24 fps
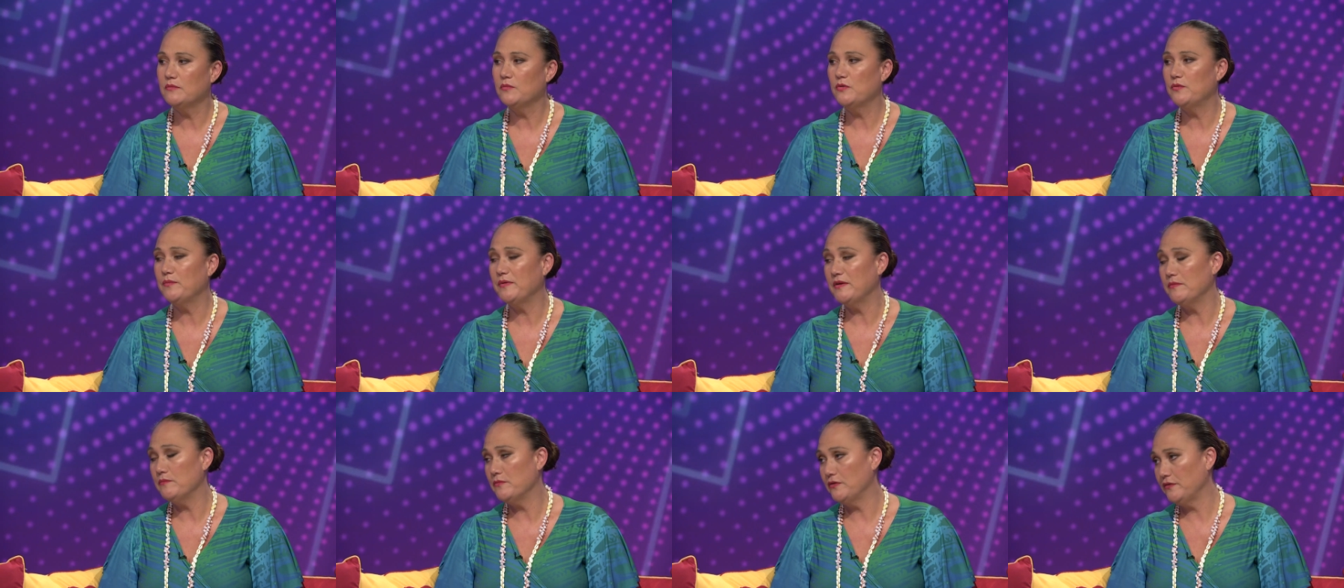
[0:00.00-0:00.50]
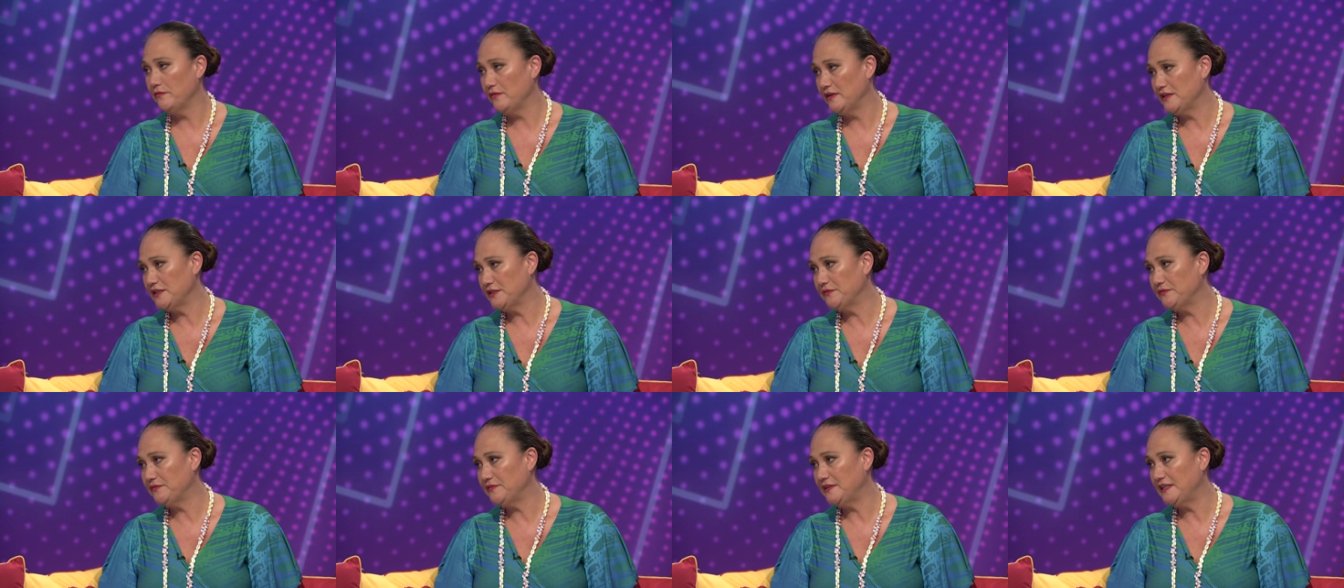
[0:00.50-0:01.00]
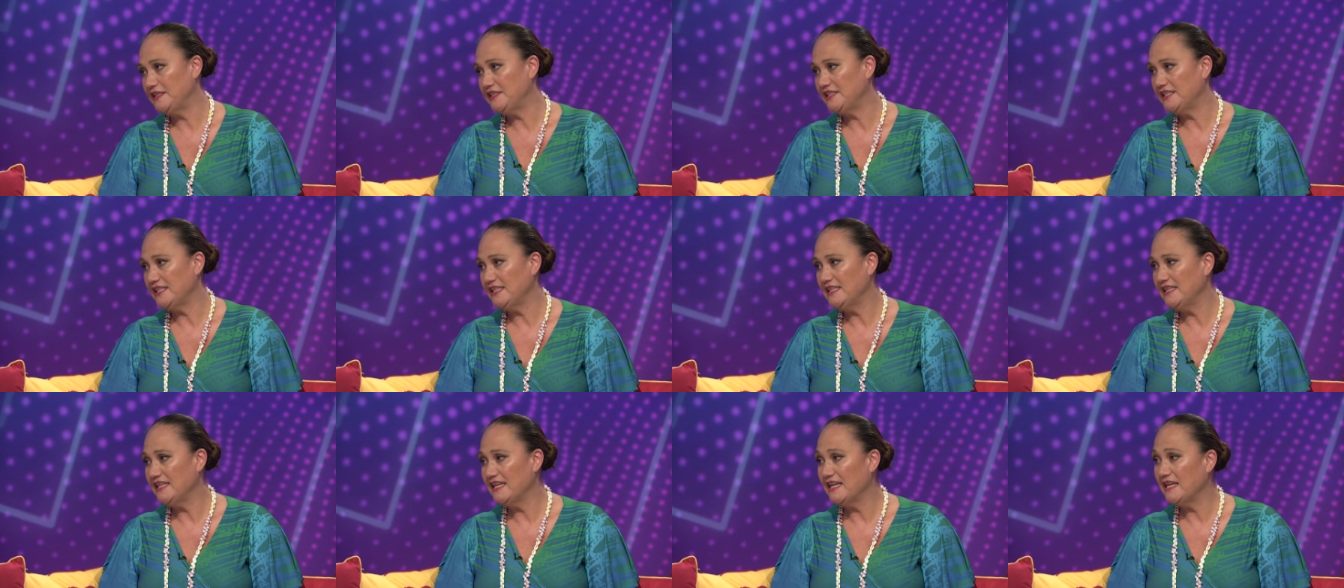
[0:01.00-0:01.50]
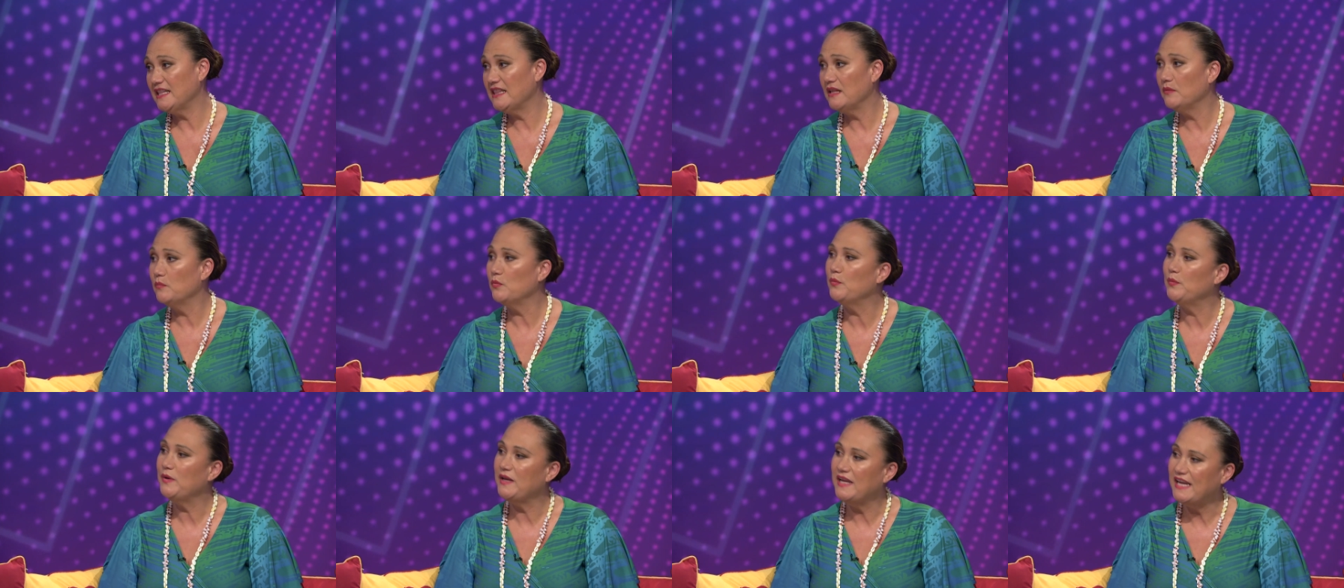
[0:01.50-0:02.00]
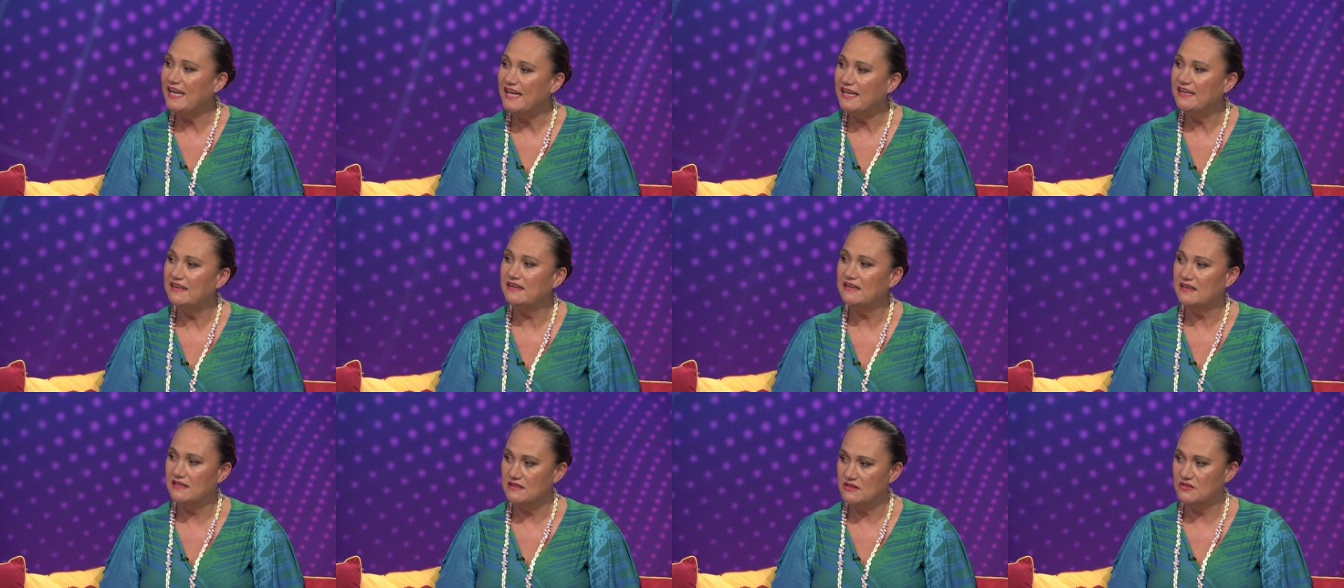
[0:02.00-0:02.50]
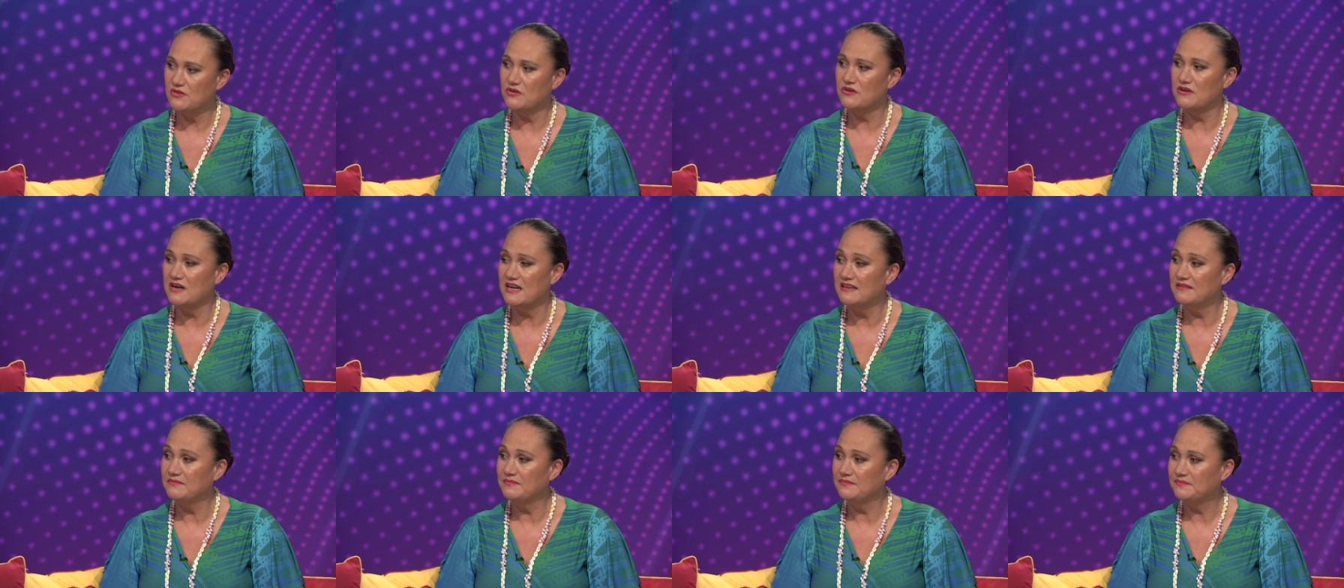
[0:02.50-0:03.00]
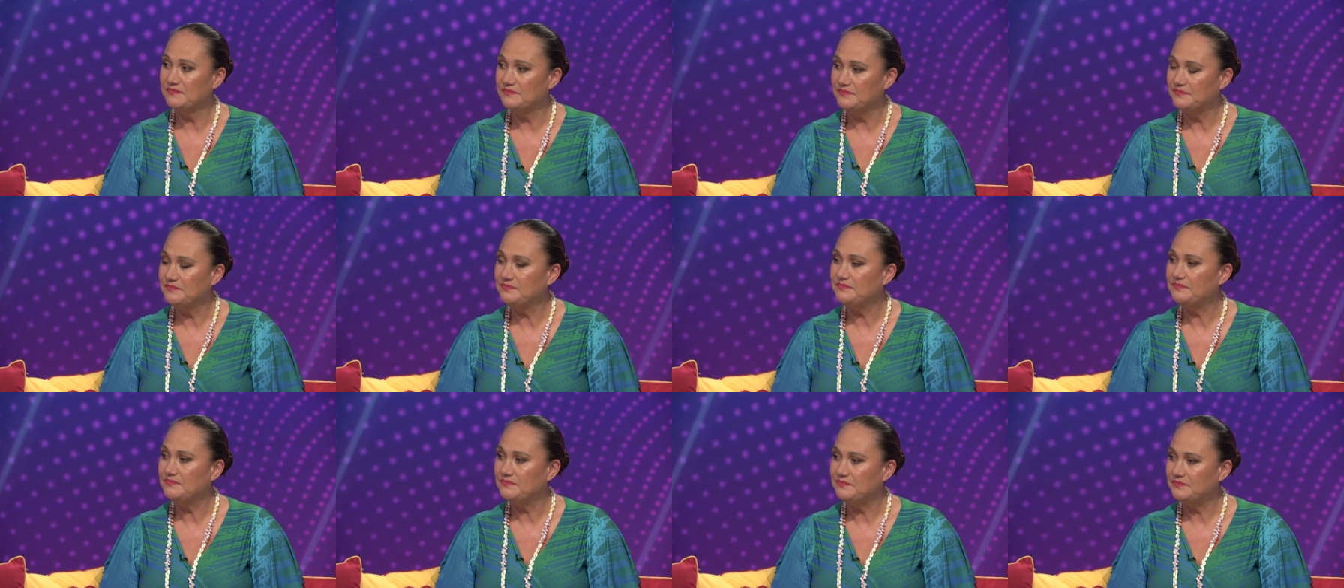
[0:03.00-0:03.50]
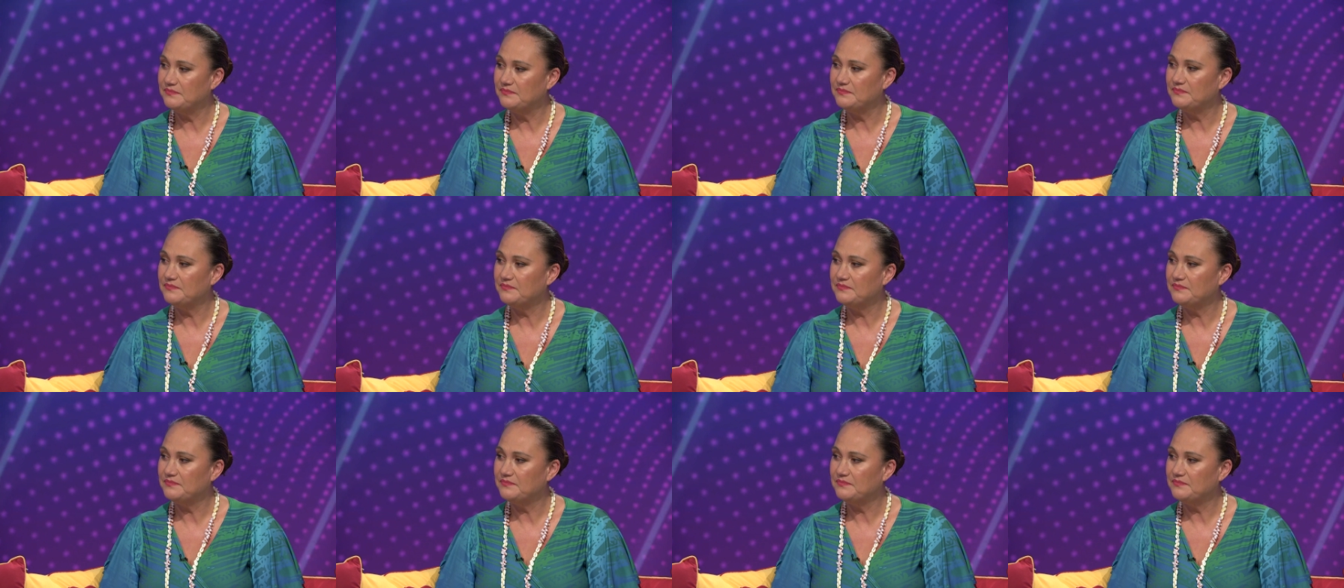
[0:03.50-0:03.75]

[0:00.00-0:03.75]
then we'll be moving to Fiji and then we'll be ending in Tonga. Okay, and what